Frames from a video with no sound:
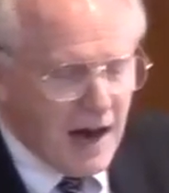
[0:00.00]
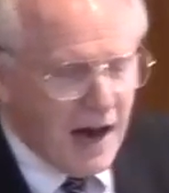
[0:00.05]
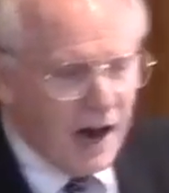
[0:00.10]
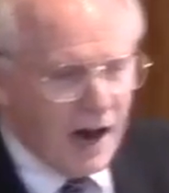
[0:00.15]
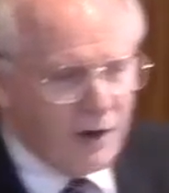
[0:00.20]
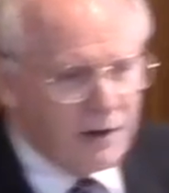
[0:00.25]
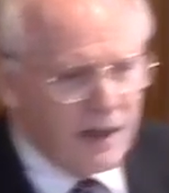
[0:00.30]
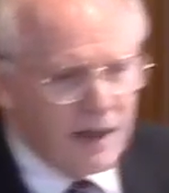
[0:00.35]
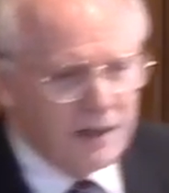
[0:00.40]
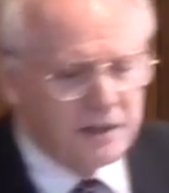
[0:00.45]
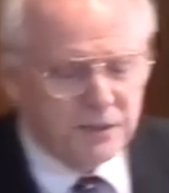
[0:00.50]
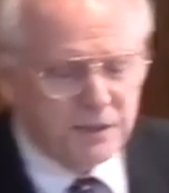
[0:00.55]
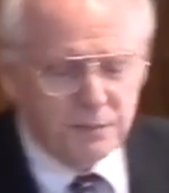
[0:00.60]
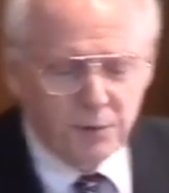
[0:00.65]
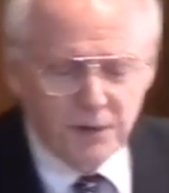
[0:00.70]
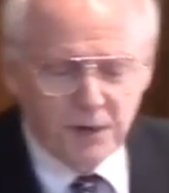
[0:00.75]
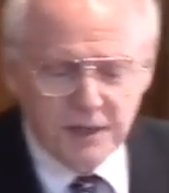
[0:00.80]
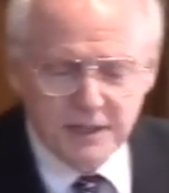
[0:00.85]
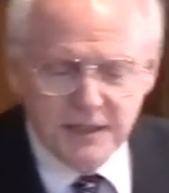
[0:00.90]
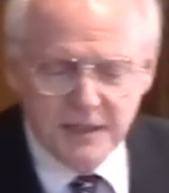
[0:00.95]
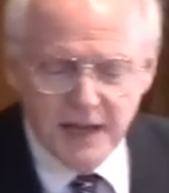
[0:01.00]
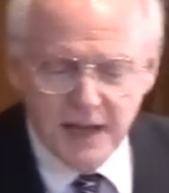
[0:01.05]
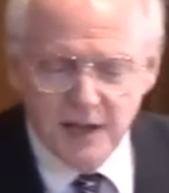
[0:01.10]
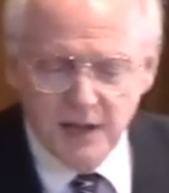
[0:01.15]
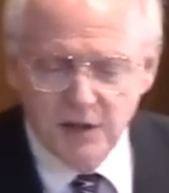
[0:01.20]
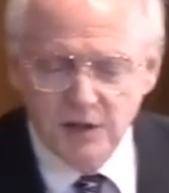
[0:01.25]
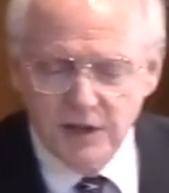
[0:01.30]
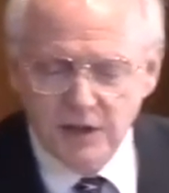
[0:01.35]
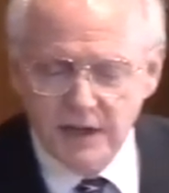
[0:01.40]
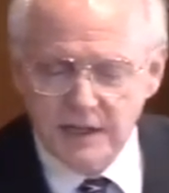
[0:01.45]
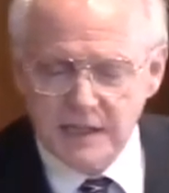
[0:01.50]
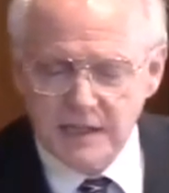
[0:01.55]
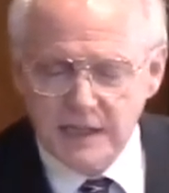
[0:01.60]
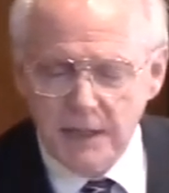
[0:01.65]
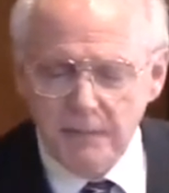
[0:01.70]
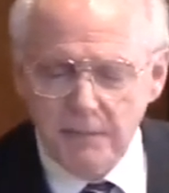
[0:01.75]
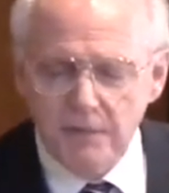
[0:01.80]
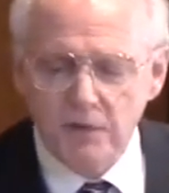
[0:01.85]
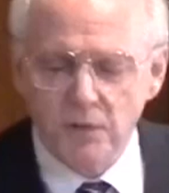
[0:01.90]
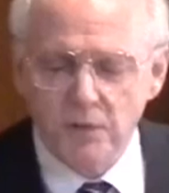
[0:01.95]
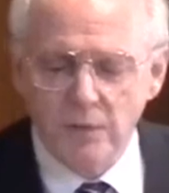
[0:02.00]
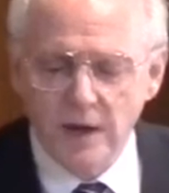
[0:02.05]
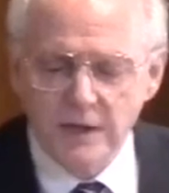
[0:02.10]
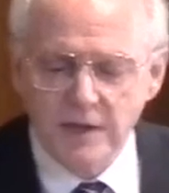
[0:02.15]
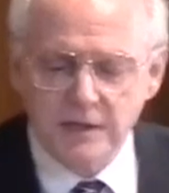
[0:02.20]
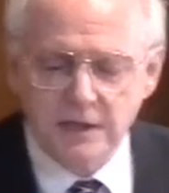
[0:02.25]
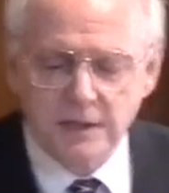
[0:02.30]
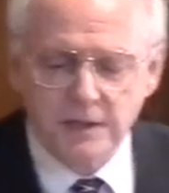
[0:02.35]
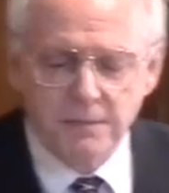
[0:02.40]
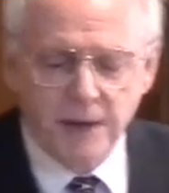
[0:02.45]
I would like this morning to take a look at some of the ways that the